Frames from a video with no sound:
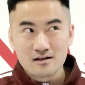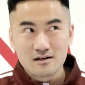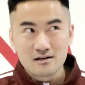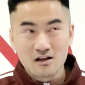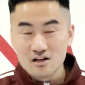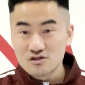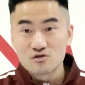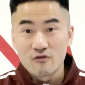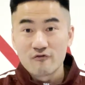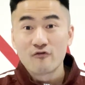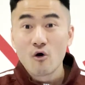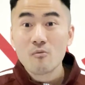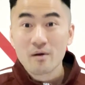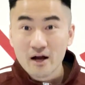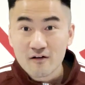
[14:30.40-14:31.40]

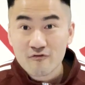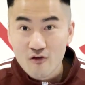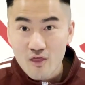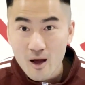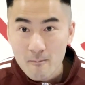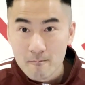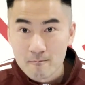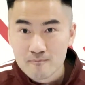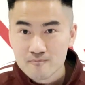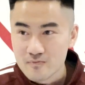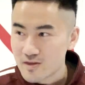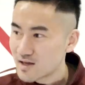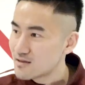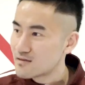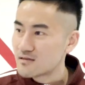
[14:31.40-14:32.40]
claustrophobic for them.
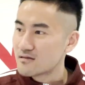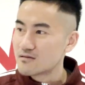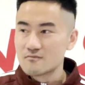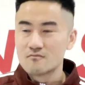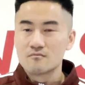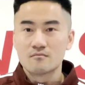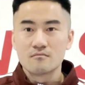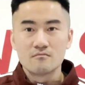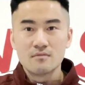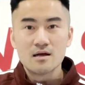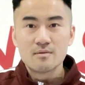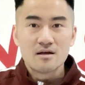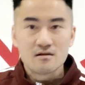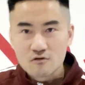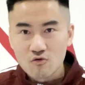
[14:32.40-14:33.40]
Then
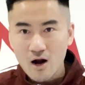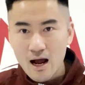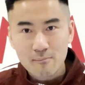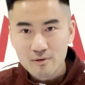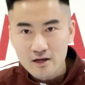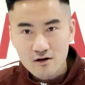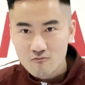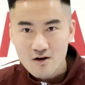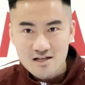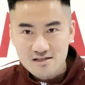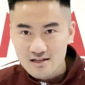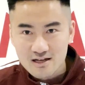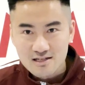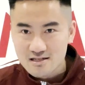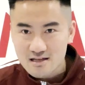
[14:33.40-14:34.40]
maybe grappling and
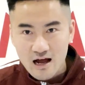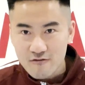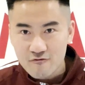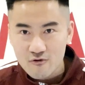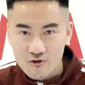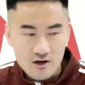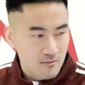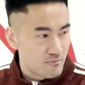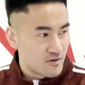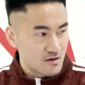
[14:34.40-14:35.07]
wrestling is not for them.